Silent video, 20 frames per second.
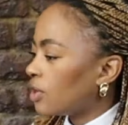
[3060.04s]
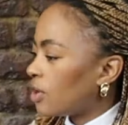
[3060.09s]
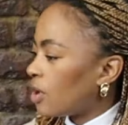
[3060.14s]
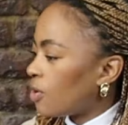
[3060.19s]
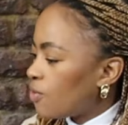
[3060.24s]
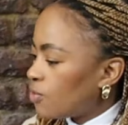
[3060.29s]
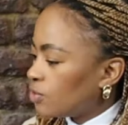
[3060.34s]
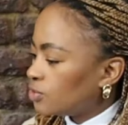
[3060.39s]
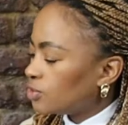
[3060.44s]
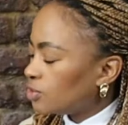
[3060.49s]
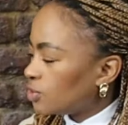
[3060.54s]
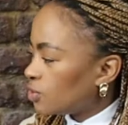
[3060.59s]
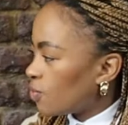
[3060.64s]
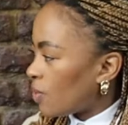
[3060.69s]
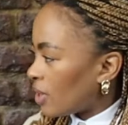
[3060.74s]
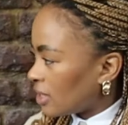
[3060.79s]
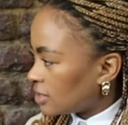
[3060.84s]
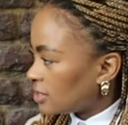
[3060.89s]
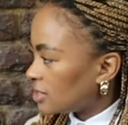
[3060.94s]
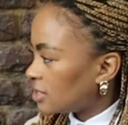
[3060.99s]
are, who do you
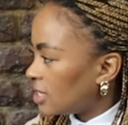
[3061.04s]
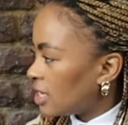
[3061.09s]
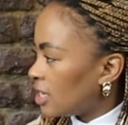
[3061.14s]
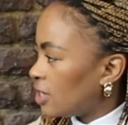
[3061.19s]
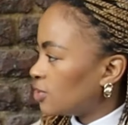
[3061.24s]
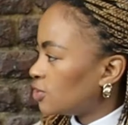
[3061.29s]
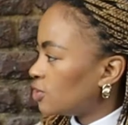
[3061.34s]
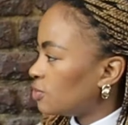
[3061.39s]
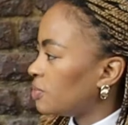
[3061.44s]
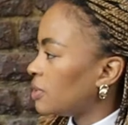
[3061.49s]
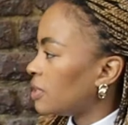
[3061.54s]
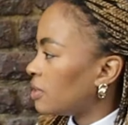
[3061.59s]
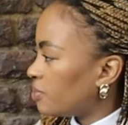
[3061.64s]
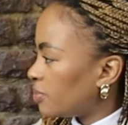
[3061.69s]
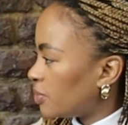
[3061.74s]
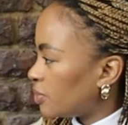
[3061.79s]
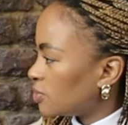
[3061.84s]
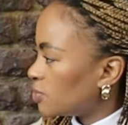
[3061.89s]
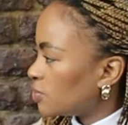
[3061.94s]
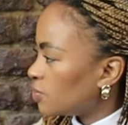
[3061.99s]
want to be the
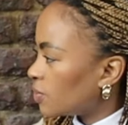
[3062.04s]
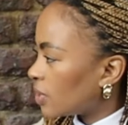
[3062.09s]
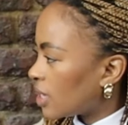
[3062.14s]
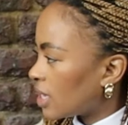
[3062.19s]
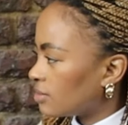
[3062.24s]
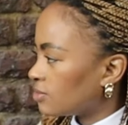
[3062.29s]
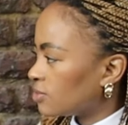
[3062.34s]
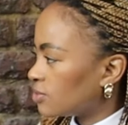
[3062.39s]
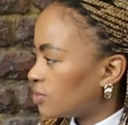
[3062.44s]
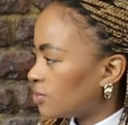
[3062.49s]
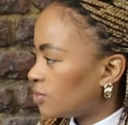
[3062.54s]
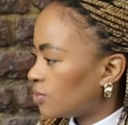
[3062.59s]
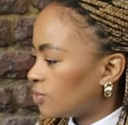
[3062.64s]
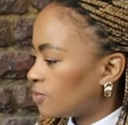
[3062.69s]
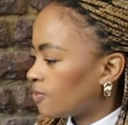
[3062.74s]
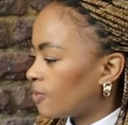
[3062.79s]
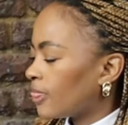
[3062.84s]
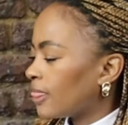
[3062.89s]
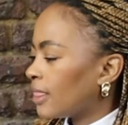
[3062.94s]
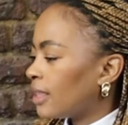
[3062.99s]
person who comes to
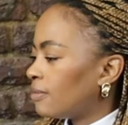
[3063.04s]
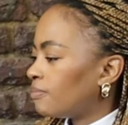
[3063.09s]
you?